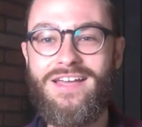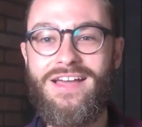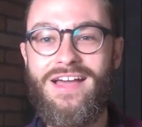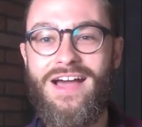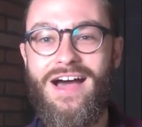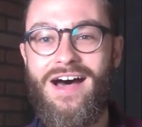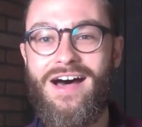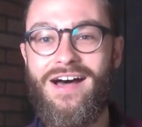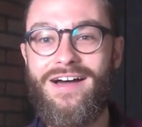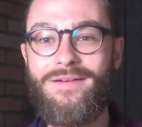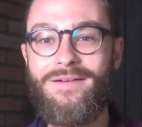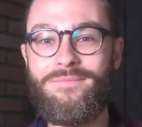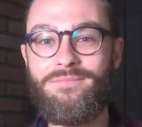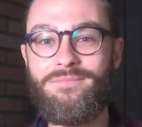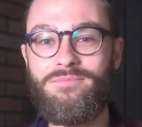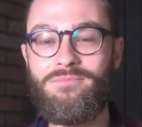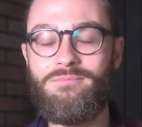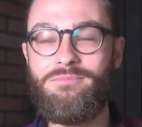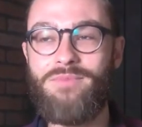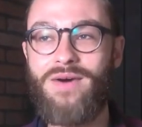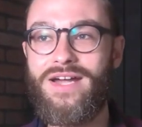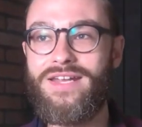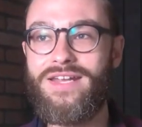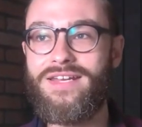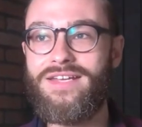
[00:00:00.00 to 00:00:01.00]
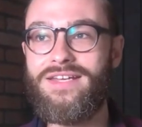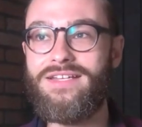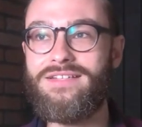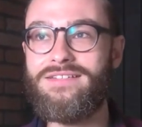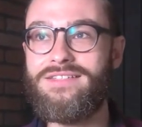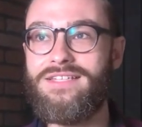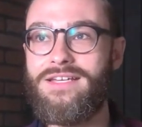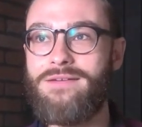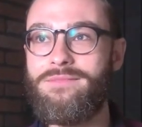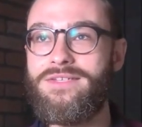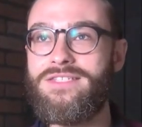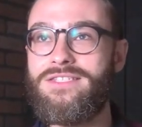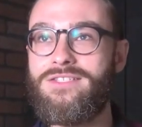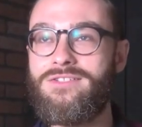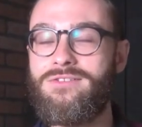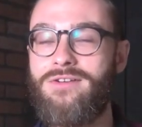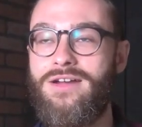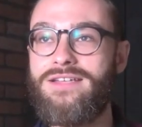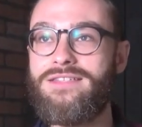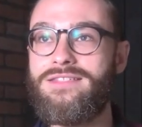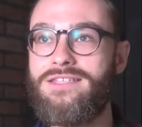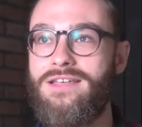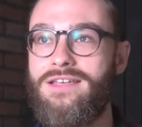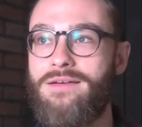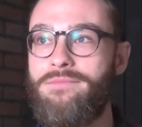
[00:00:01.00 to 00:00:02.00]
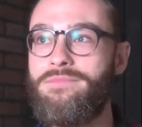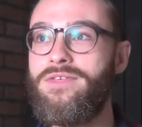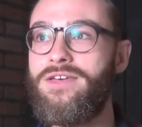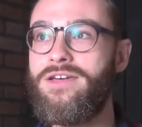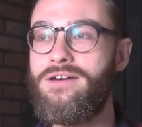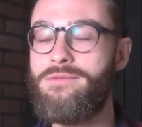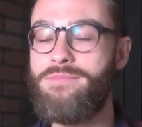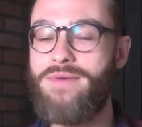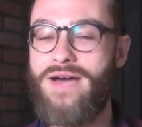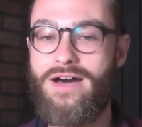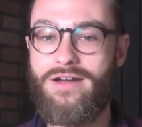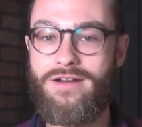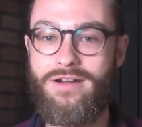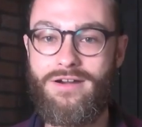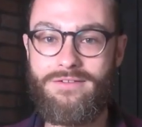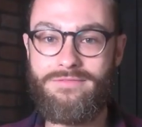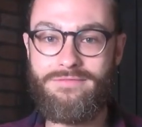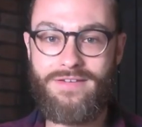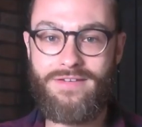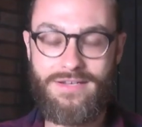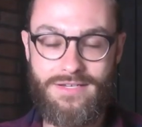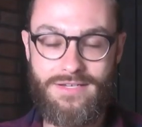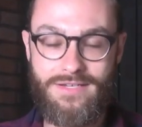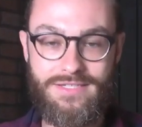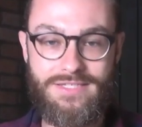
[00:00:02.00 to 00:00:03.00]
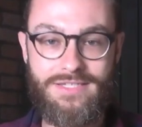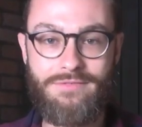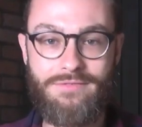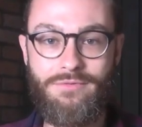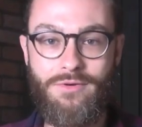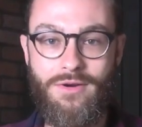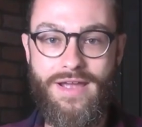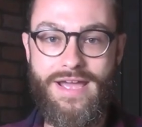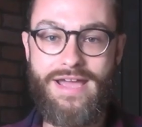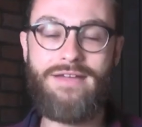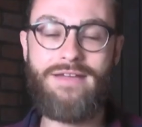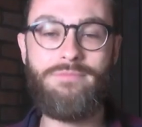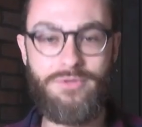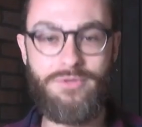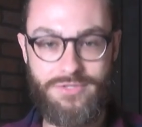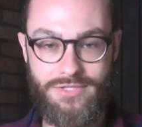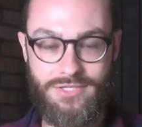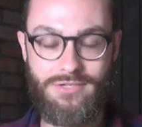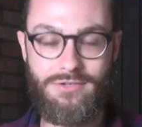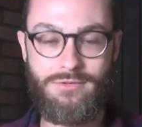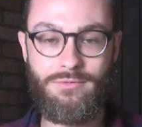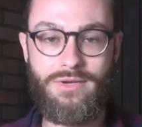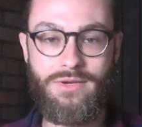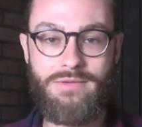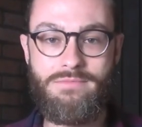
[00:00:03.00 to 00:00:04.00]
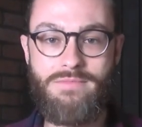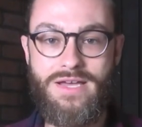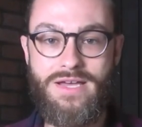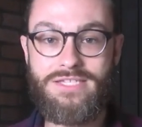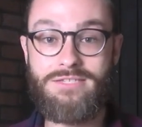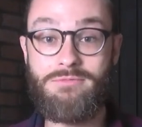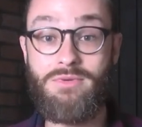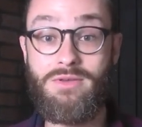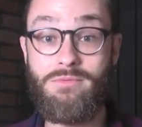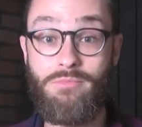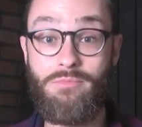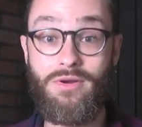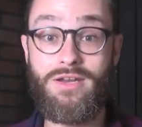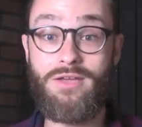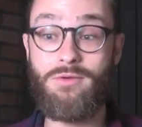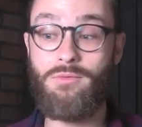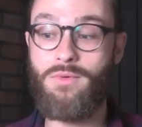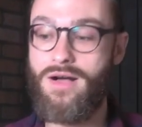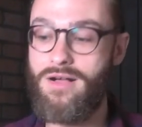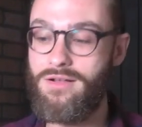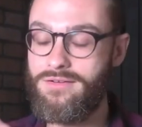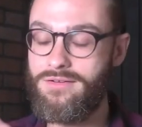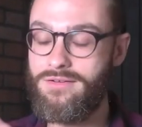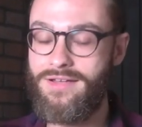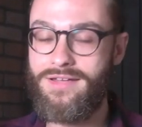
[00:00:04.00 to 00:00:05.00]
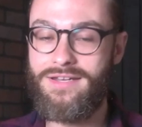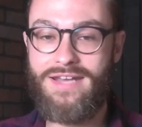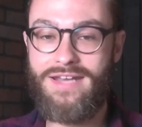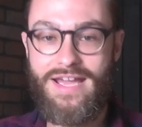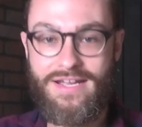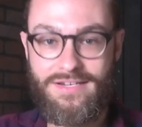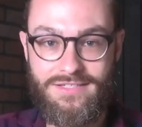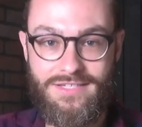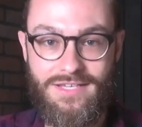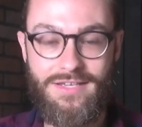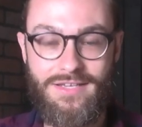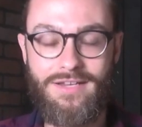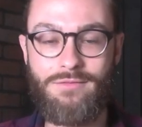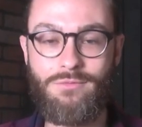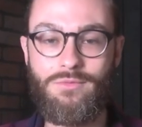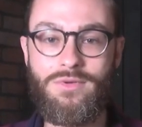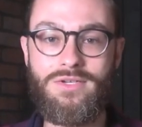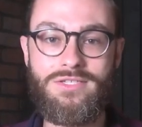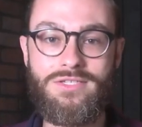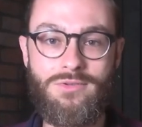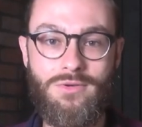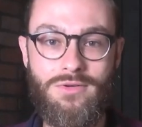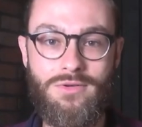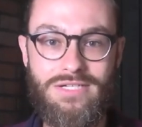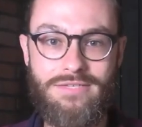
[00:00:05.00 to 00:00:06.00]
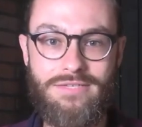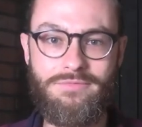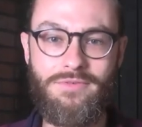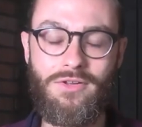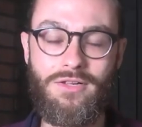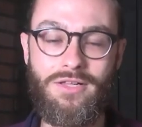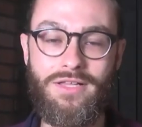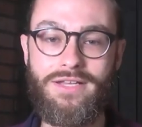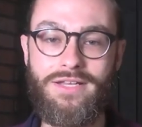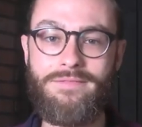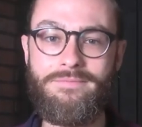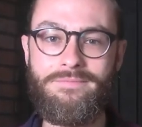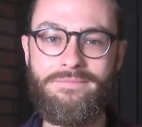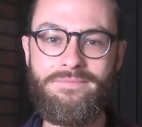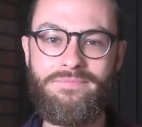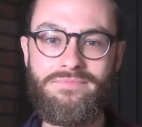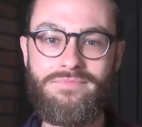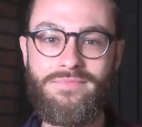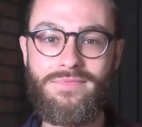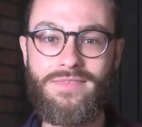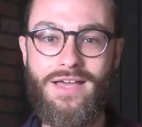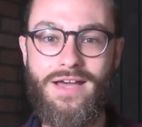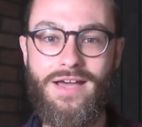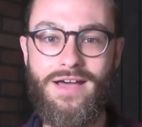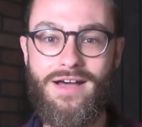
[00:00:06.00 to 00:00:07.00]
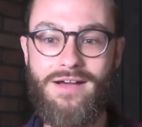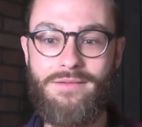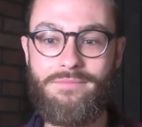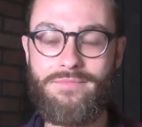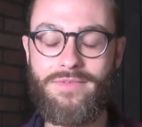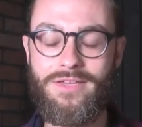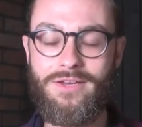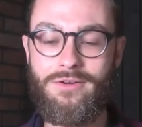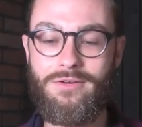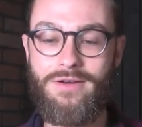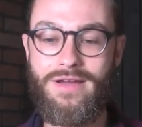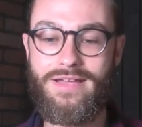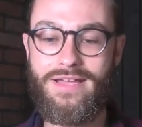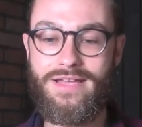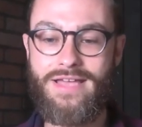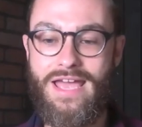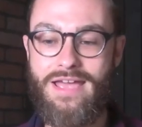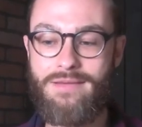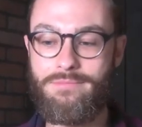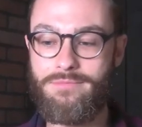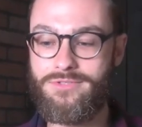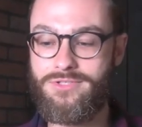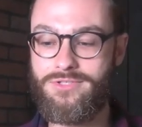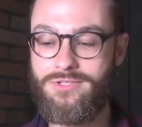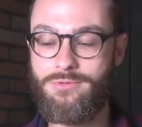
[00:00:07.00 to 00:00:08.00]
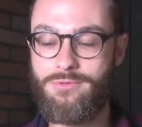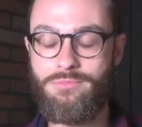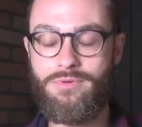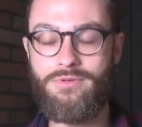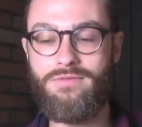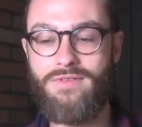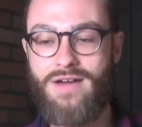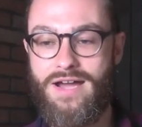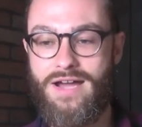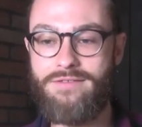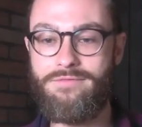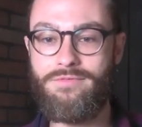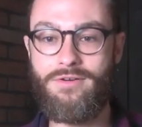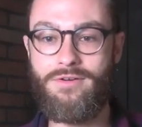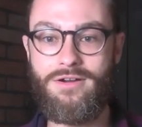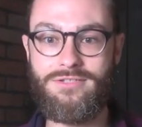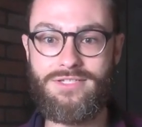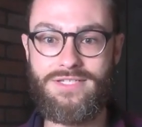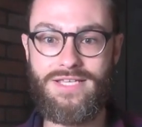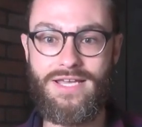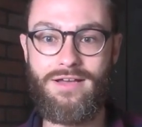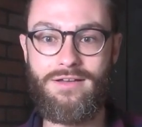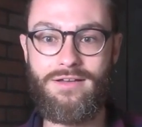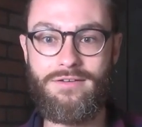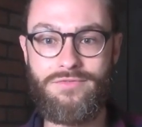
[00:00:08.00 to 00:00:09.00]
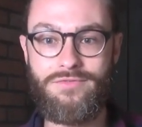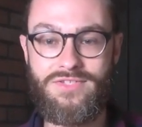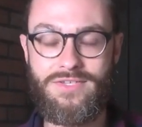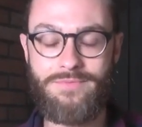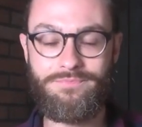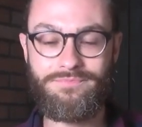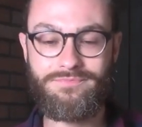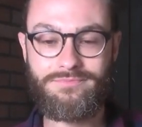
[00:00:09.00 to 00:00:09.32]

Um, but it demonstrates something about our fitness if we're able to. We must be pretty well connected and resourceful and um, you know able to provide for ourselves